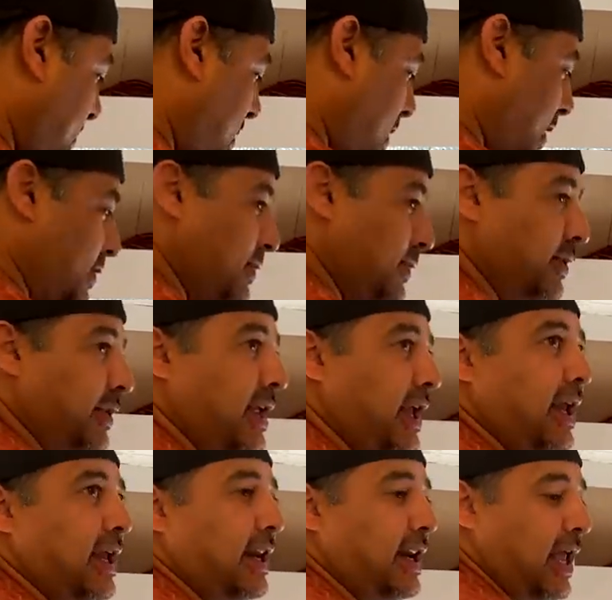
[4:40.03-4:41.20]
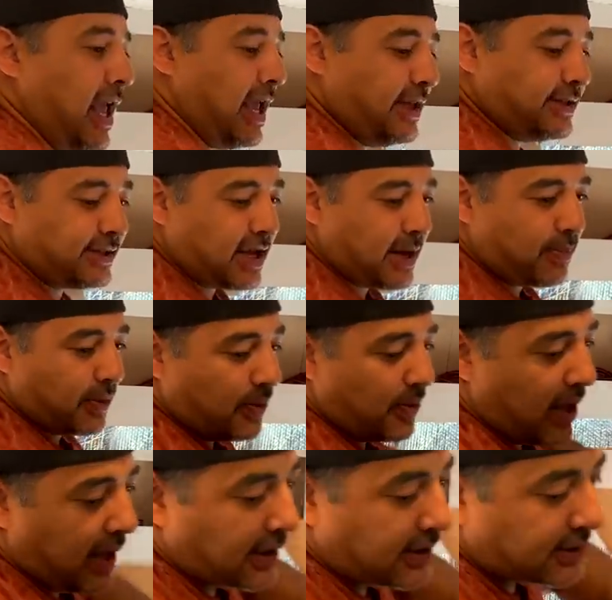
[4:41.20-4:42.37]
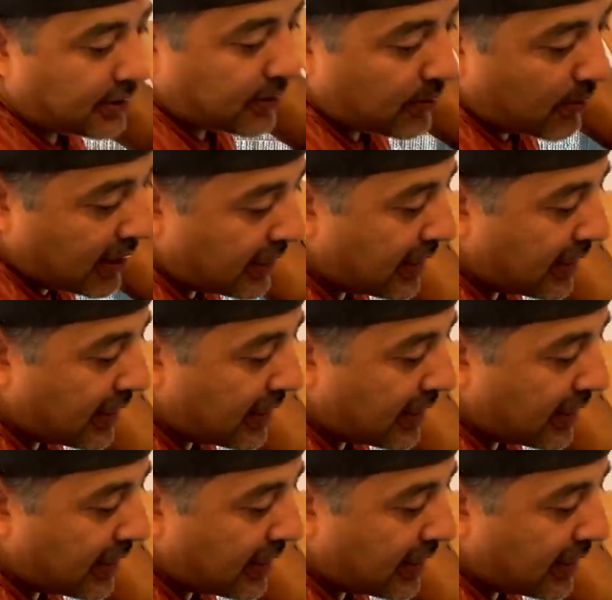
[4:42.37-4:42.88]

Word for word: contoured in a separate way. So the way